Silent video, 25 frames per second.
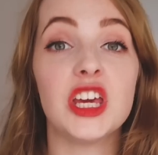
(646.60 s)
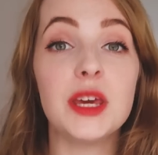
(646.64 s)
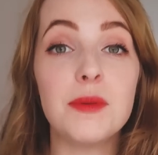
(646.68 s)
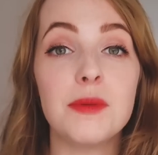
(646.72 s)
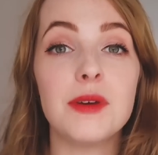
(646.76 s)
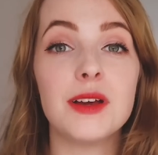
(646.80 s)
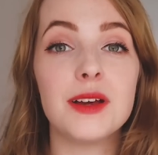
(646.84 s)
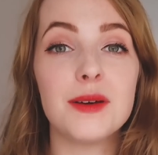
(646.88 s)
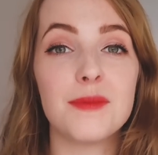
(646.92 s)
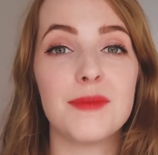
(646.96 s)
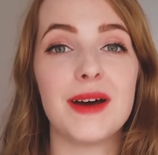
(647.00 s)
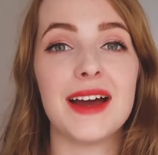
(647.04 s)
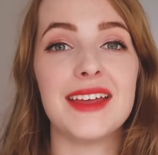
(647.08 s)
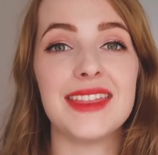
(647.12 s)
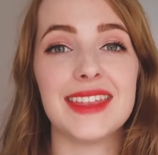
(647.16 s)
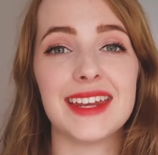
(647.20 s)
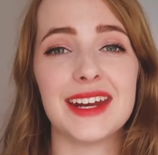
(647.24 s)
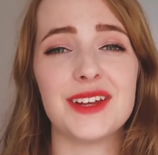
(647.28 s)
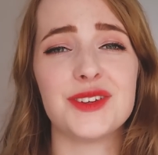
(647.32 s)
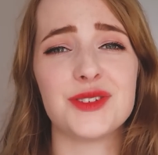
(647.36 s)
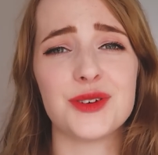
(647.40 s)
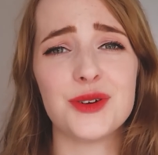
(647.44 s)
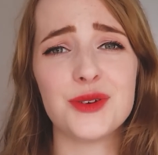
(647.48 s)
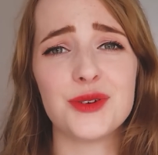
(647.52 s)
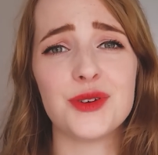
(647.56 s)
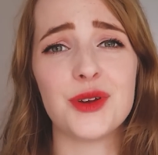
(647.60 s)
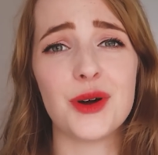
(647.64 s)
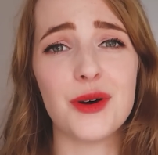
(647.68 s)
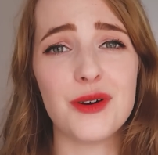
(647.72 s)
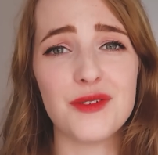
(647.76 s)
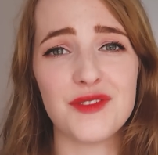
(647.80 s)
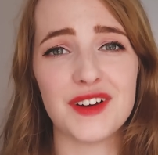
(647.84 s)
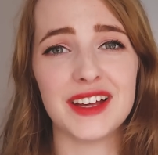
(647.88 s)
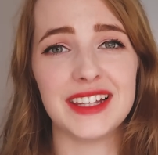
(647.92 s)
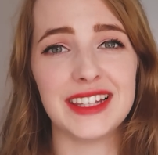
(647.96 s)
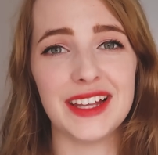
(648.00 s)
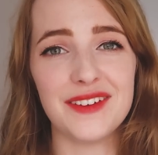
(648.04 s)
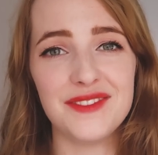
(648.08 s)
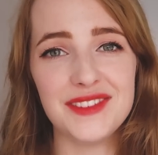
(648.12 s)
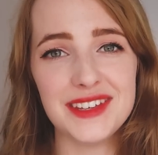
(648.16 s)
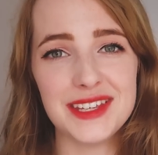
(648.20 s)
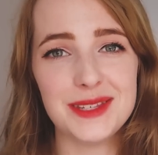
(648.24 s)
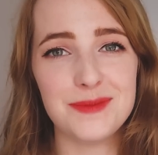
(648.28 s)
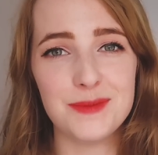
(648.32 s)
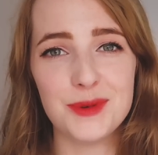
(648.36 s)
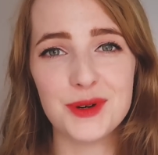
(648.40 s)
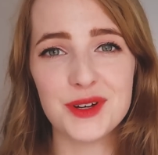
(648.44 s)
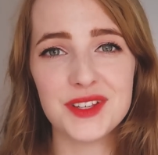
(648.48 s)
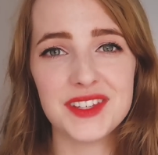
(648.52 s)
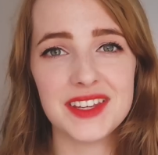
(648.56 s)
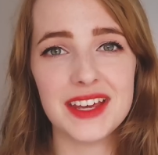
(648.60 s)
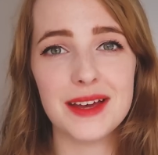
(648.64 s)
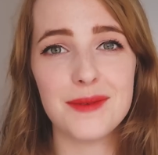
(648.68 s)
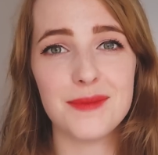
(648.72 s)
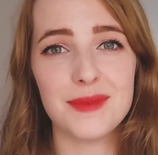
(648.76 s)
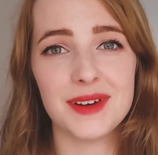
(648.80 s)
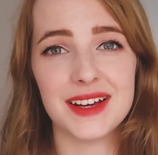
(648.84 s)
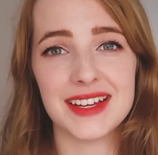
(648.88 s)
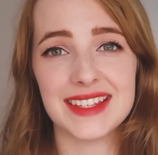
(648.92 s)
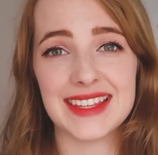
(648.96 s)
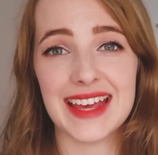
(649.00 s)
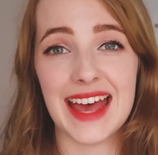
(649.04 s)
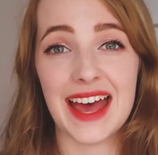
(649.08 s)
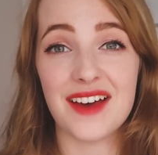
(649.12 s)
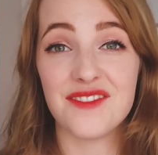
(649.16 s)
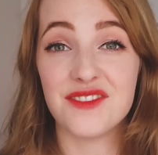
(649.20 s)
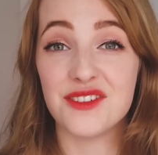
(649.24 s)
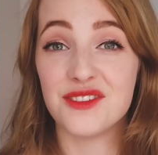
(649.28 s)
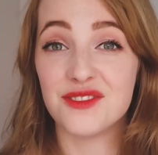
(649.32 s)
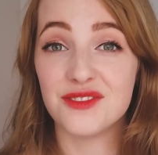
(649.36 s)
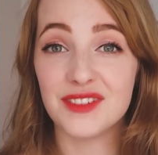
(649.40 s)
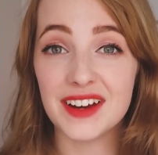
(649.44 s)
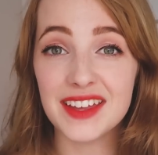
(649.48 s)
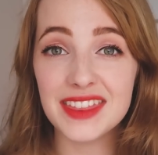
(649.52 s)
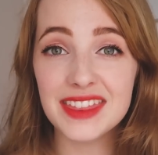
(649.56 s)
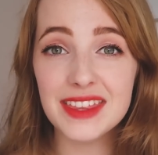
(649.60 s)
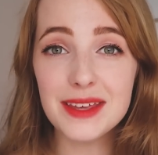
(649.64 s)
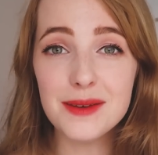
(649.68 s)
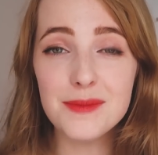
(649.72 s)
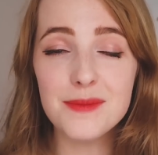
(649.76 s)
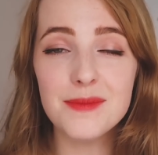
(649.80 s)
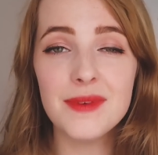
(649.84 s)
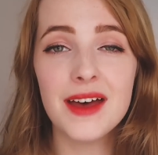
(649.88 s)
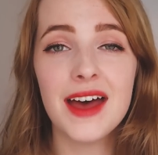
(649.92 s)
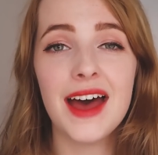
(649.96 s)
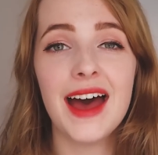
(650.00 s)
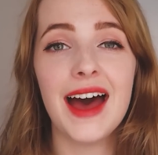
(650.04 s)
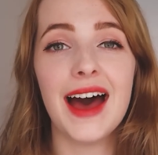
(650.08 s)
keeping in mind that I don't know if I love these books yet because I haven't read them.